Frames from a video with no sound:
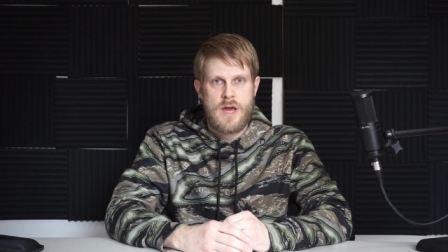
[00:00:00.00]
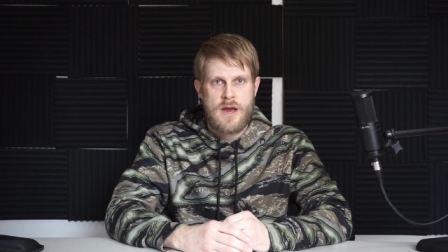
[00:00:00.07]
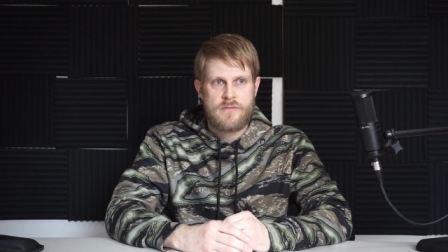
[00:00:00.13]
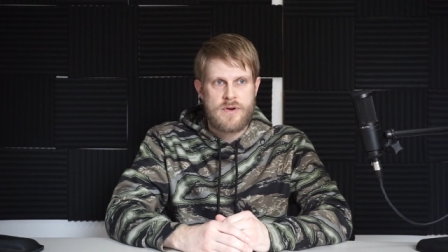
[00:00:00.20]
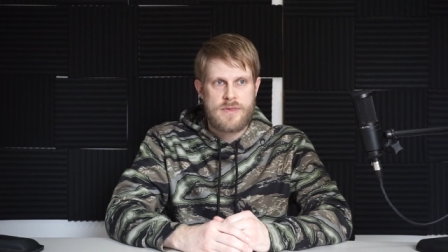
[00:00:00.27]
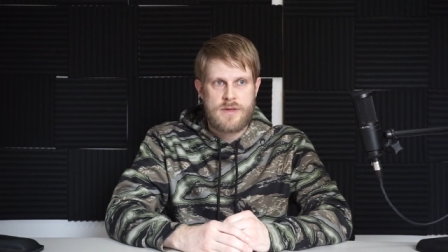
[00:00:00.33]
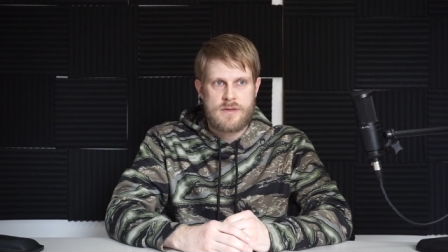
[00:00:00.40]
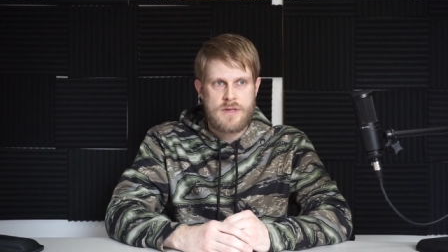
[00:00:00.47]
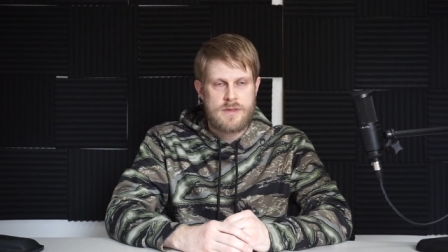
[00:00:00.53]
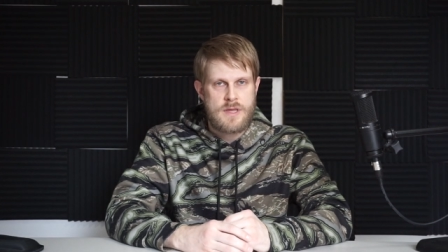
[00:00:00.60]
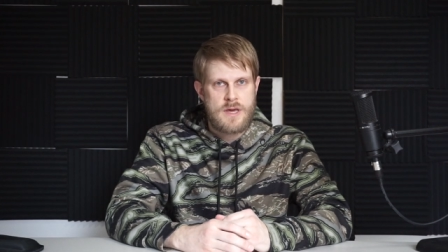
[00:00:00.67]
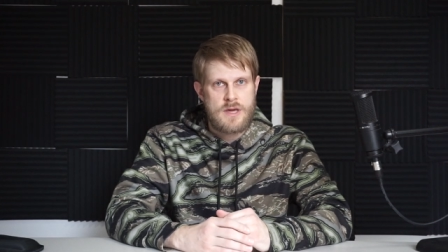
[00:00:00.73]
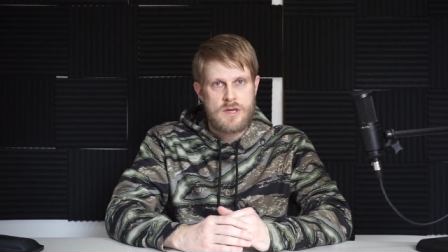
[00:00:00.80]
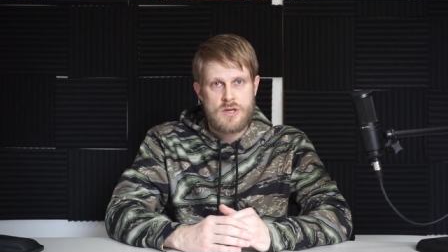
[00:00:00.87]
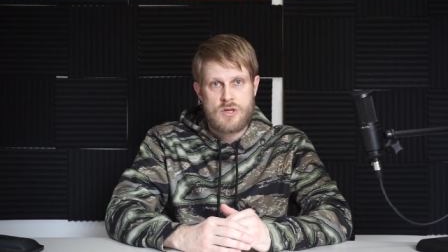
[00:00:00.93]
Everything that
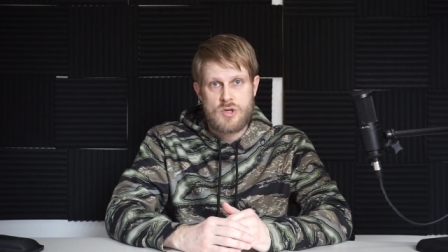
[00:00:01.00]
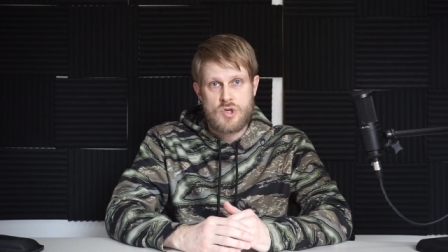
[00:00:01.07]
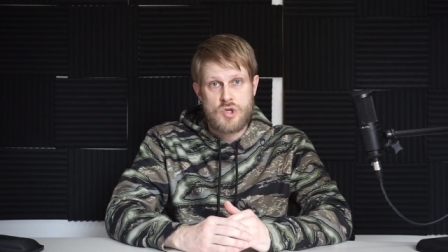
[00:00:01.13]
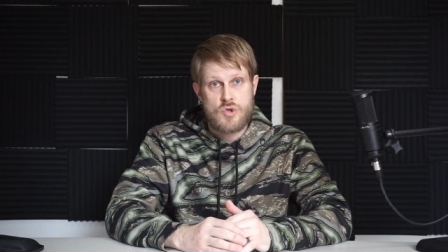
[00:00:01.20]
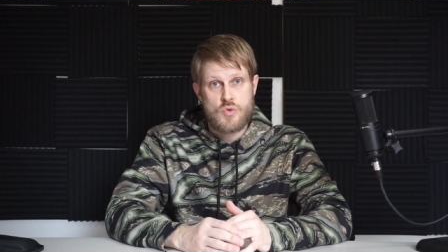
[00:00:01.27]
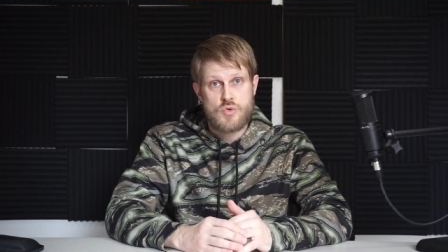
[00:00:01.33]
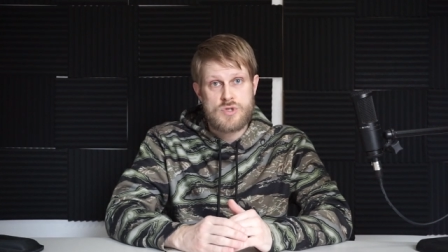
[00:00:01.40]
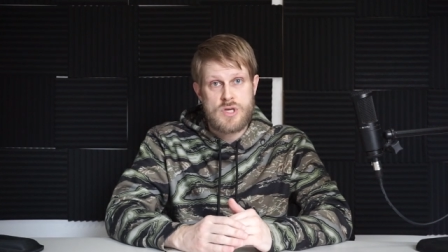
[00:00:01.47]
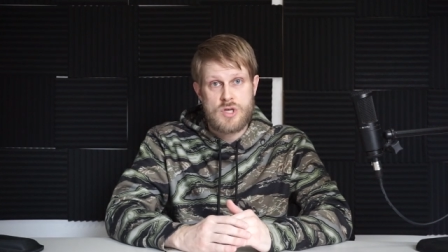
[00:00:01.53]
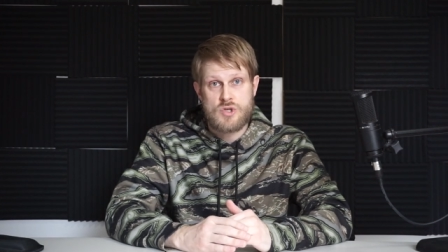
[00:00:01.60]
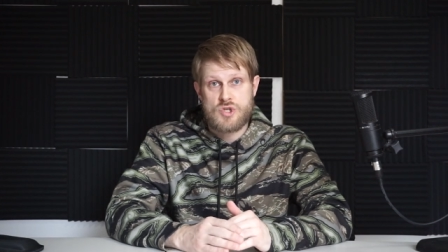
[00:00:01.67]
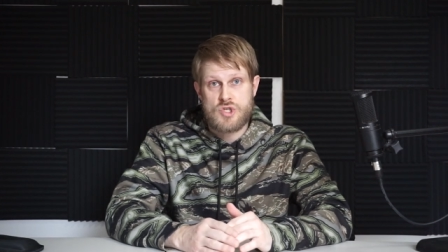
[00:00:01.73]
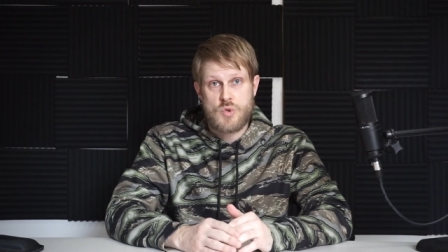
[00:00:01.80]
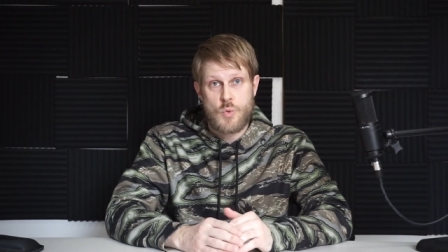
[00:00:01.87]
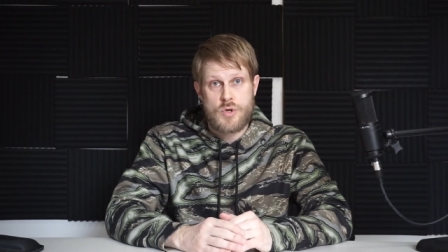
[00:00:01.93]
they use and
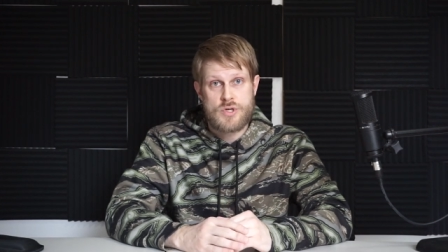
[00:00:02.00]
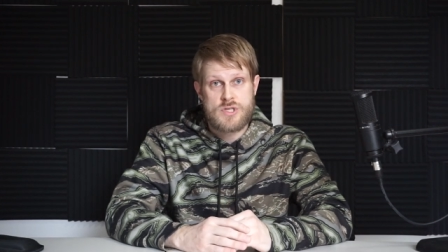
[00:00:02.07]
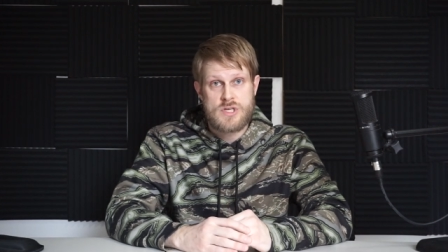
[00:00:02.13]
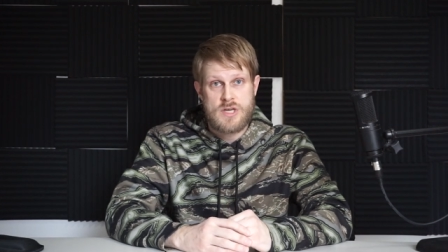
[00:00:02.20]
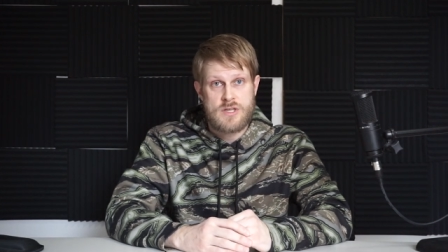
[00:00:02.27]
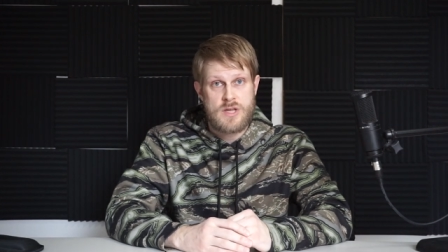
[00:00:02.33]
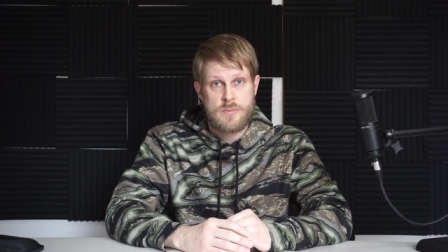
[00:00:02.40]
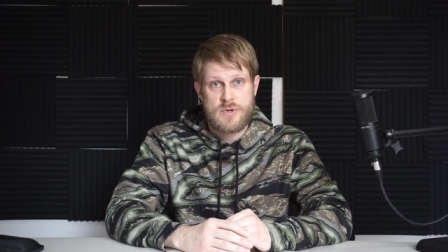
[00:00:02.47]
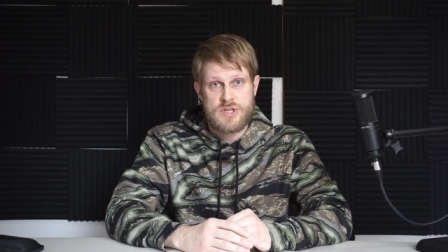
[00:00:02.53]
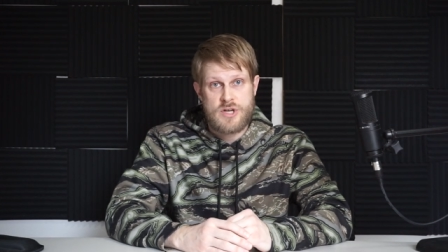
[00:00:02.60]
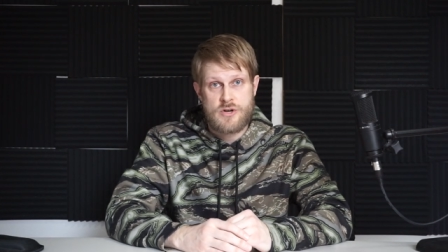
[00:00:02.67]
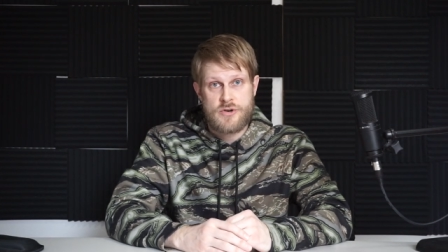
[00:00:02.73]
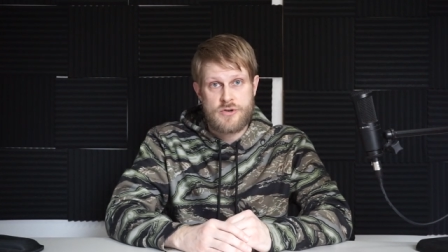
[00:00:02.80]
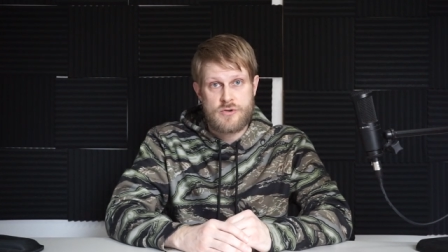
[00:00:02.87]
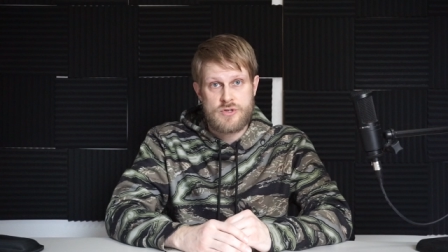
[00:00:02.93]
source in their
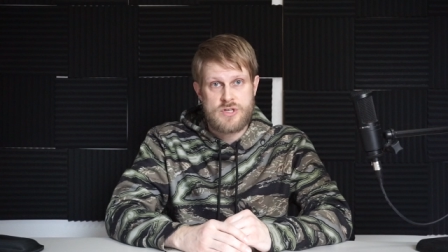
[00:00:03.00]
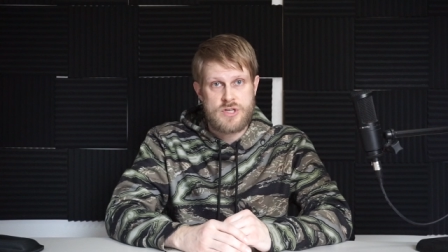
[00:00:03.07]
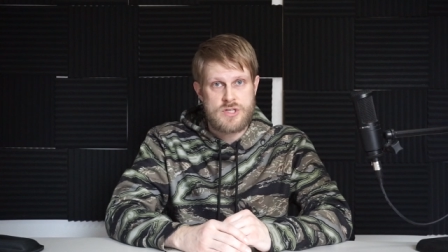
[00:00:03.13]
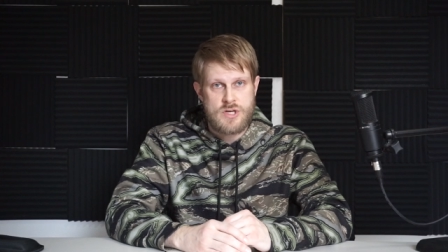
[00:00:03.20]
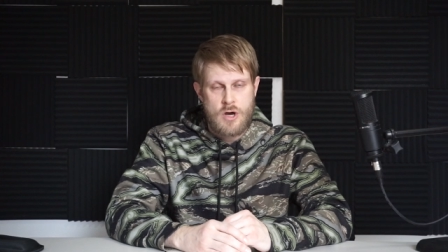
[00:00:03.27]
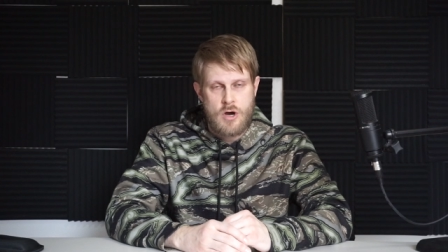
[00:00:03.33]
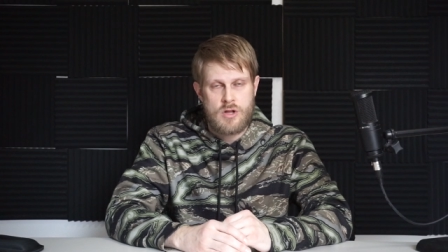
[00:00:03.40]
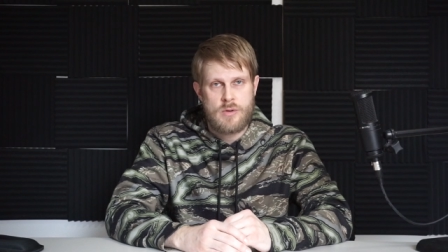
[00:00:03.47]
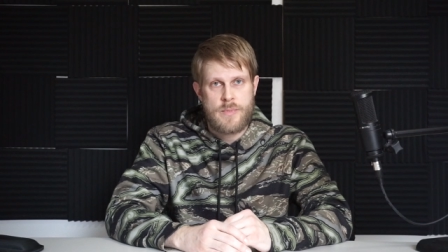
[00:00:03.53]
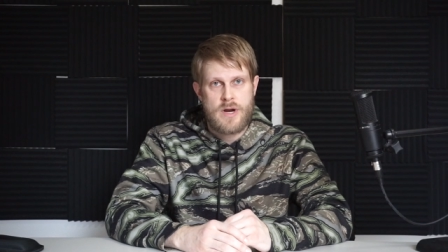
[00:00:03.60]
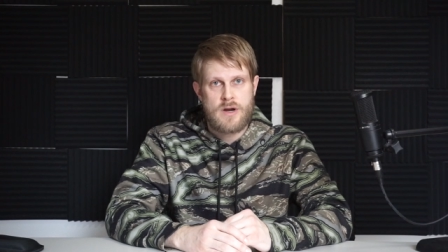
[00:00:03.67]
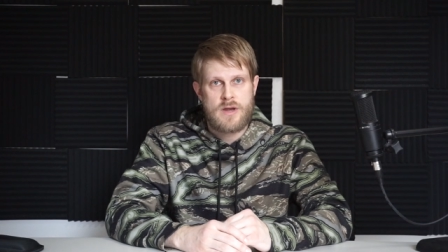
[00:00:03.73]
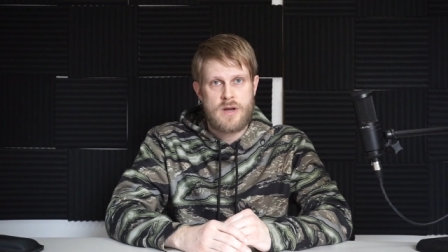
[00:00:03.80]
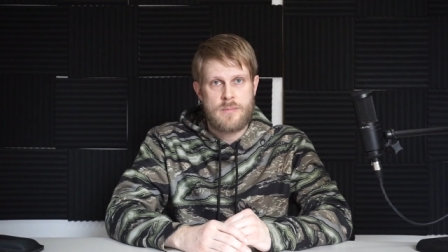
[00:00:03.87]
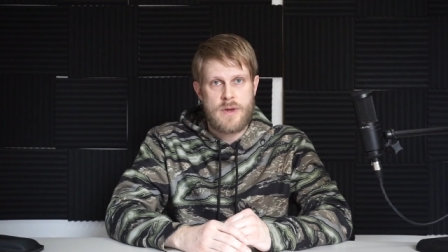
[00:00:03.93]
materials is all
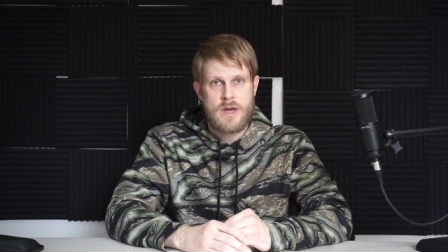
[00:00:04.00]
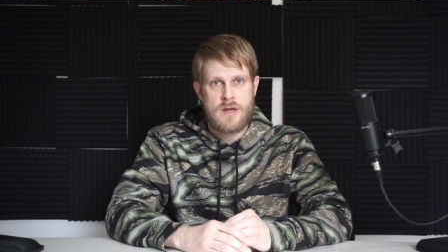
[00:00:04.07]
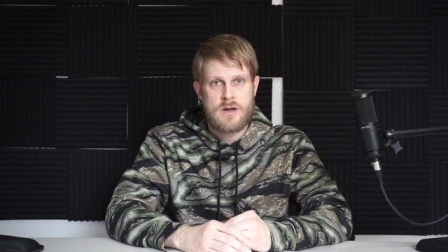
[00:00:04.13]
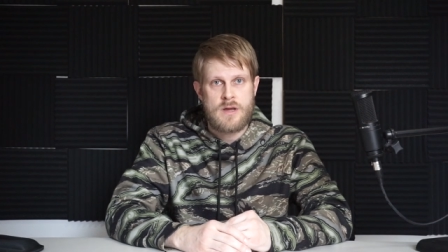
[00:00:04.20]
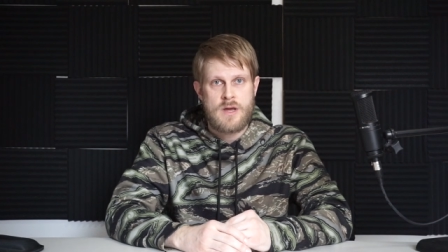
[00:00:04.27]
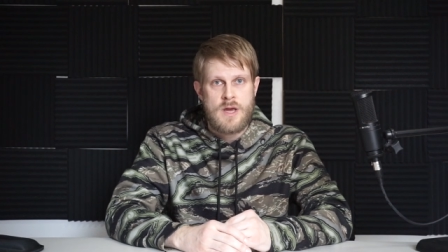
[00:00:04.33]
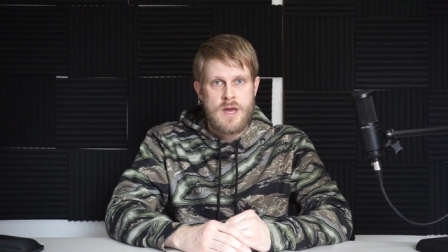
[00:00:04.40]
American-made,